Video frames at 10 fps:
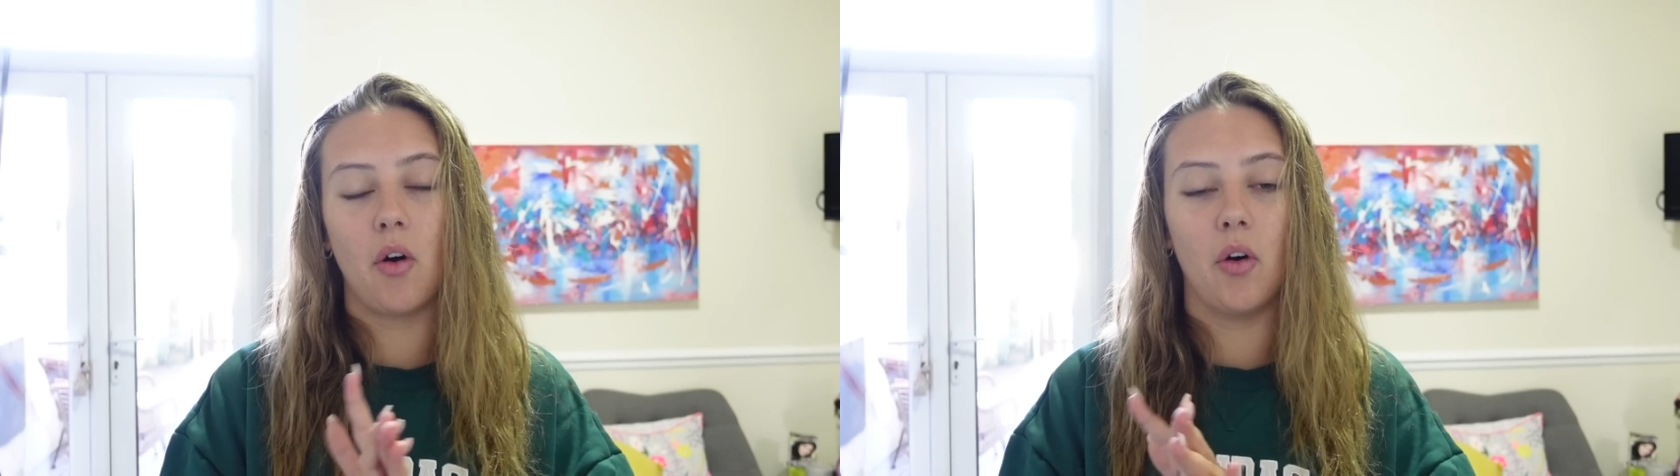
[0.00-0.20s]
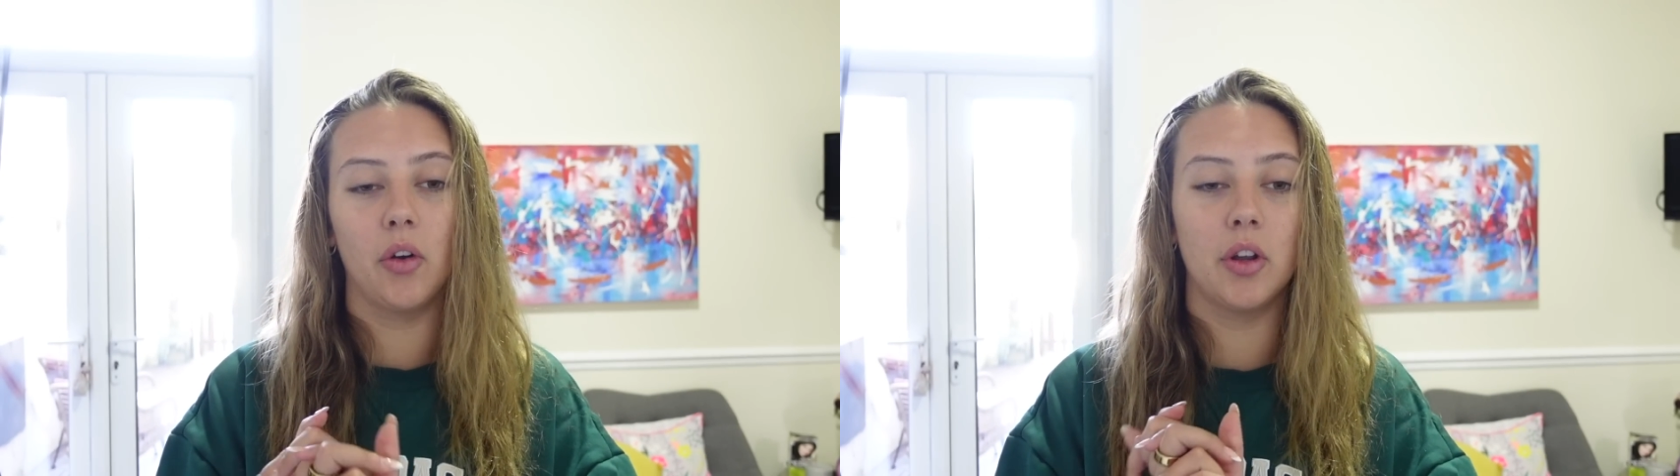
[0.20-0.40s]

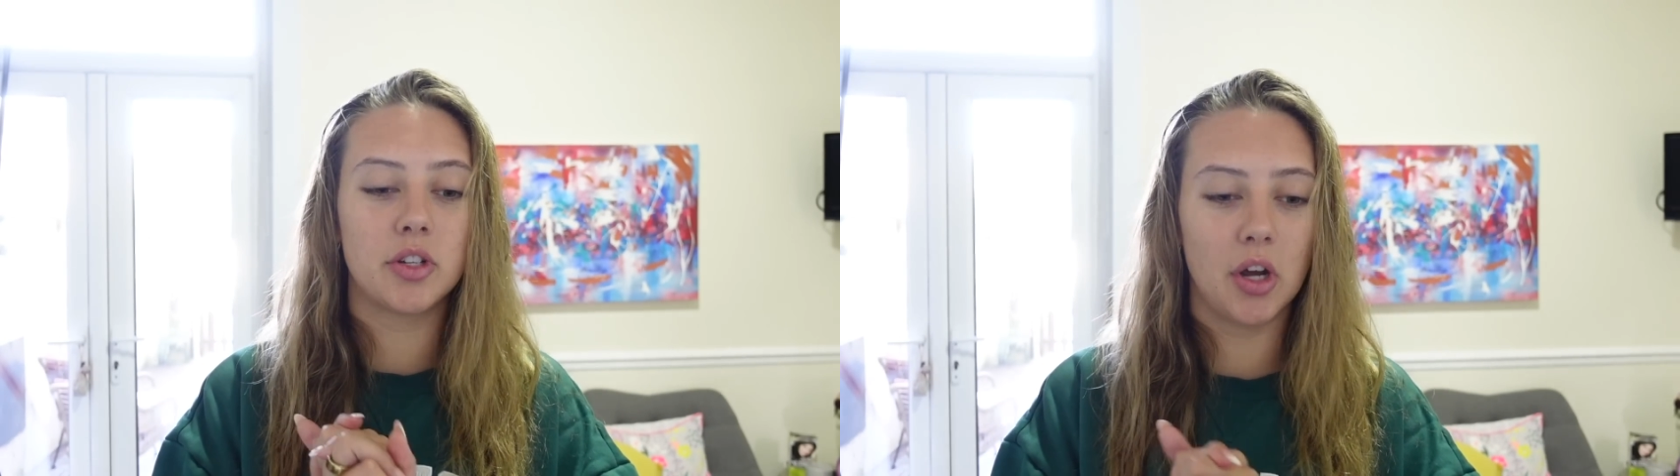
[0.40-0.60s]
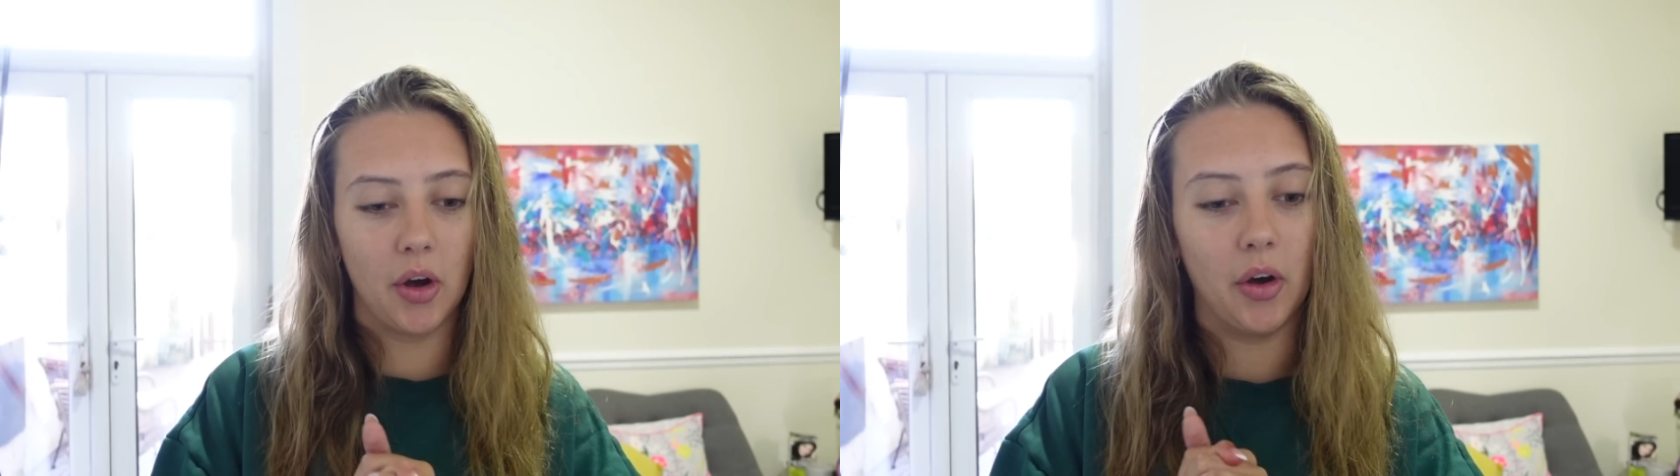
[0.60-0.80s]
on
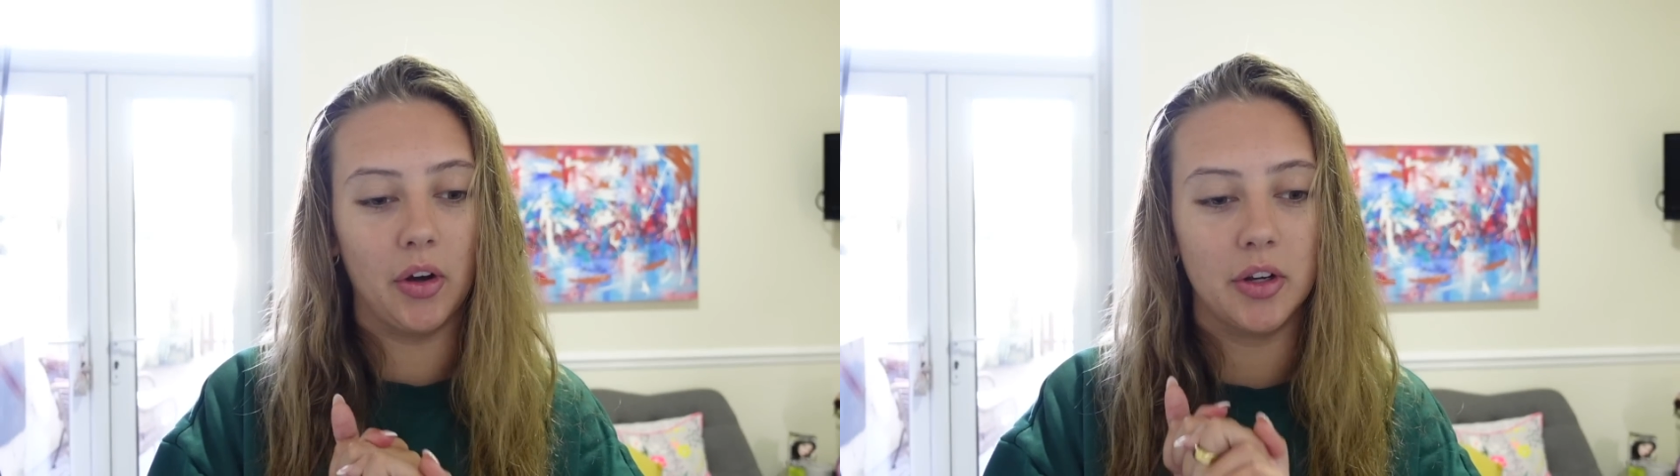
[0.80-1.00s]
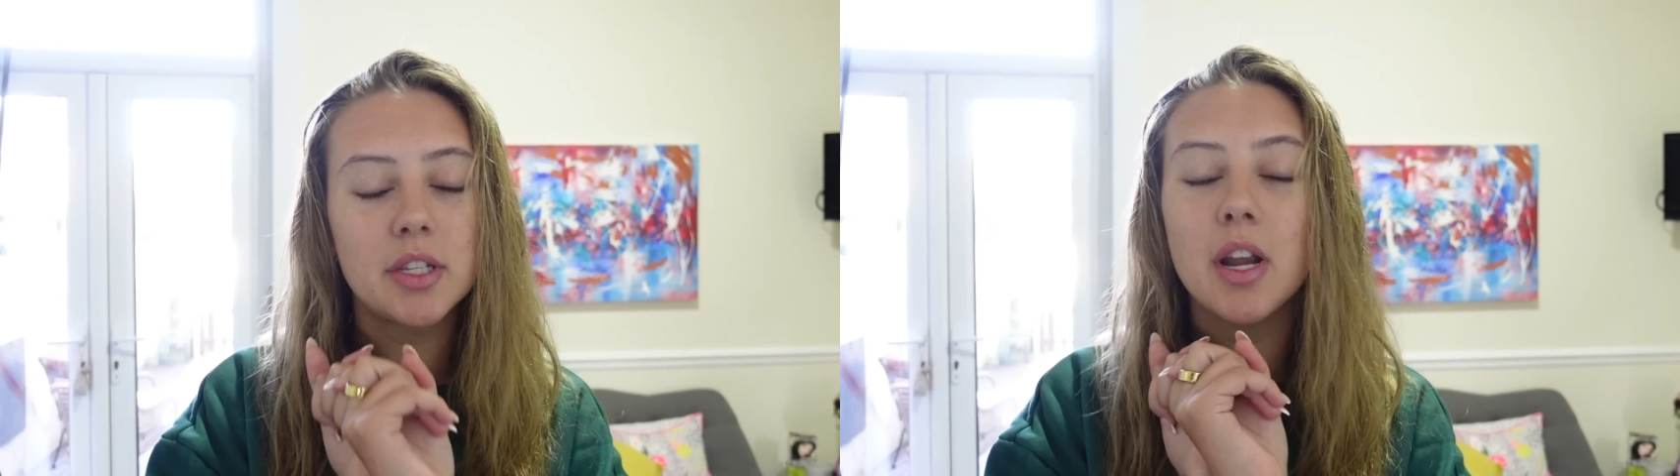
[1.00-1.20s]

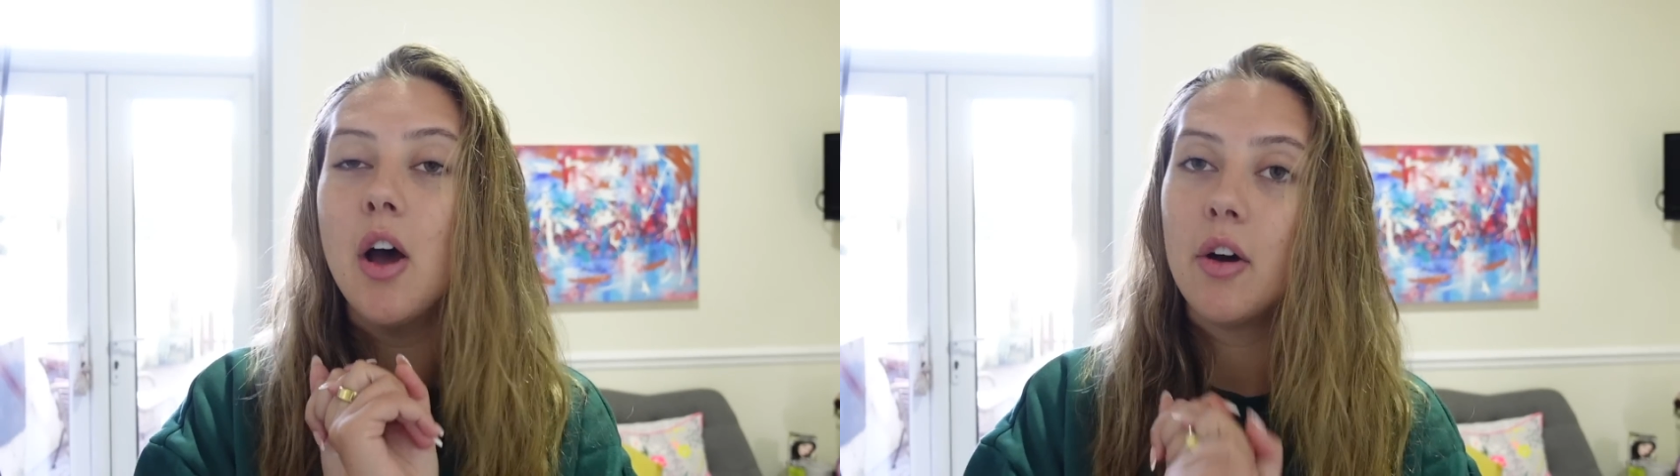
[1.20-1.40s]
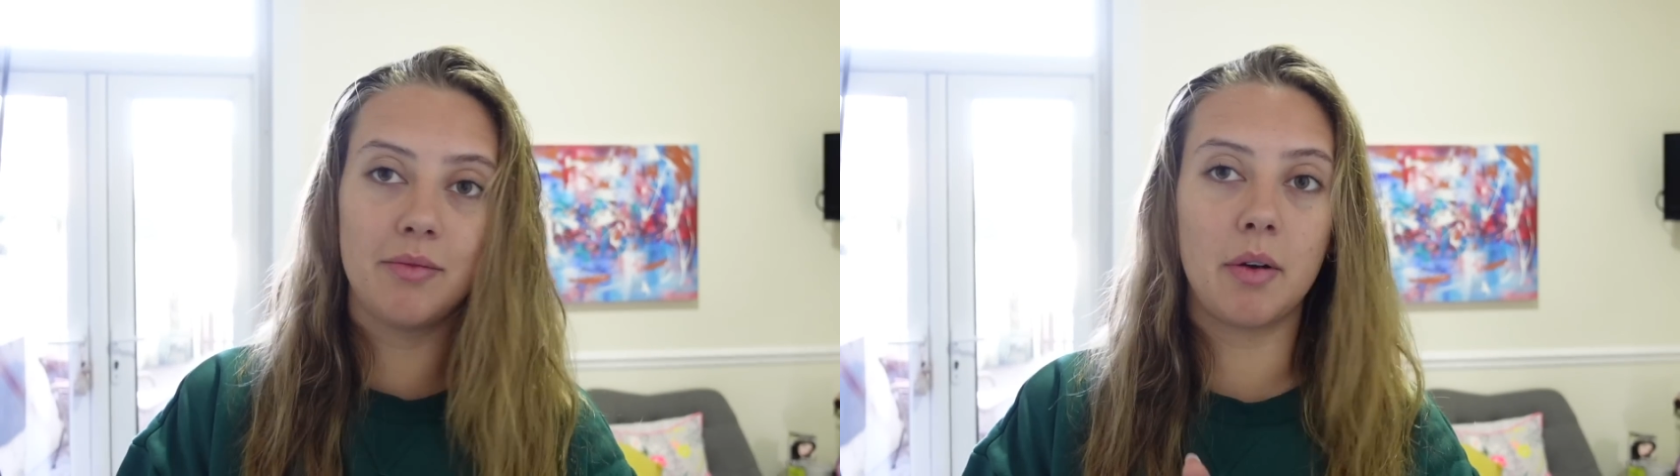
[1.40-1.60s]
toast
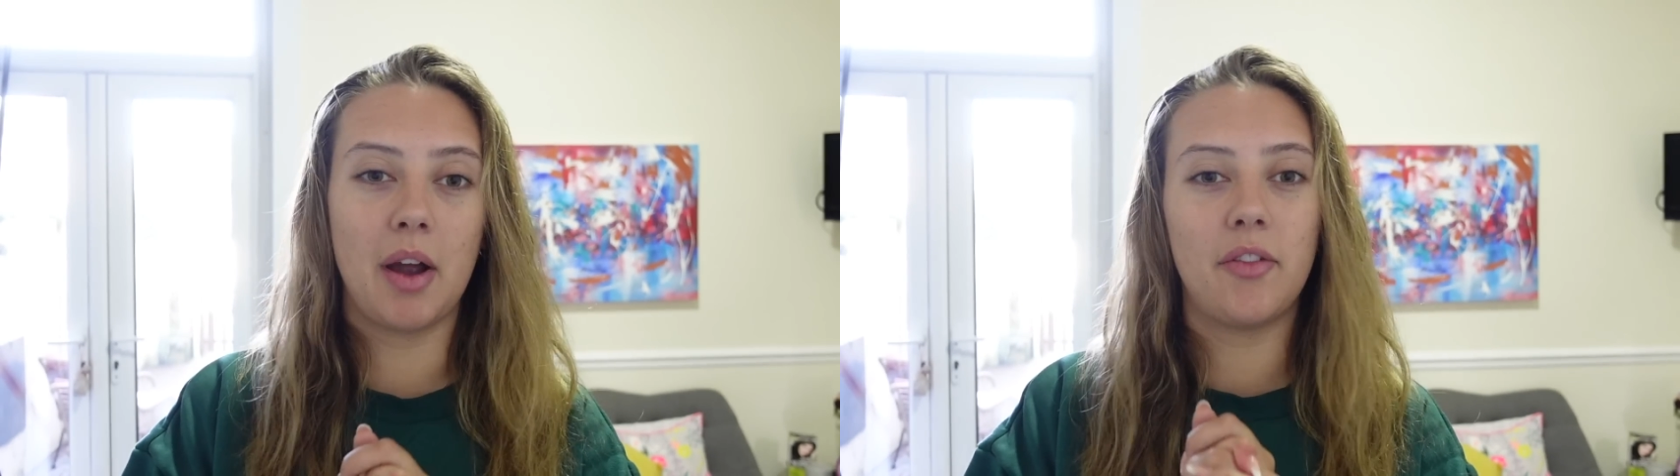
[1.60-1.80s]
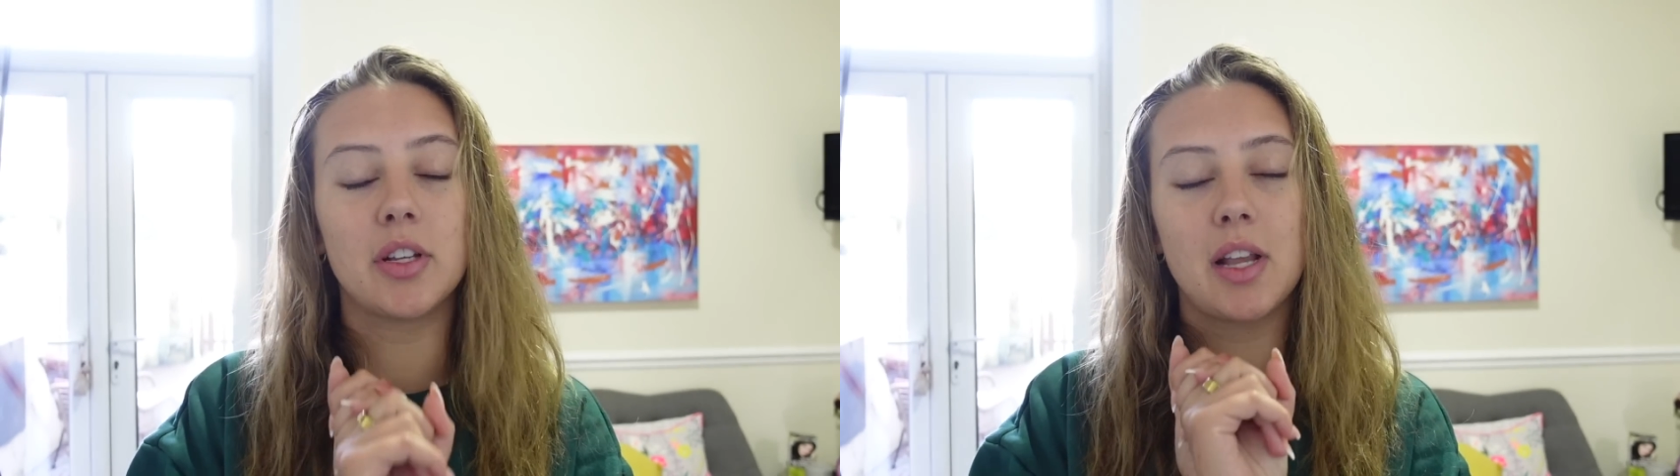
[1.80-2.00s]
for my breakfast.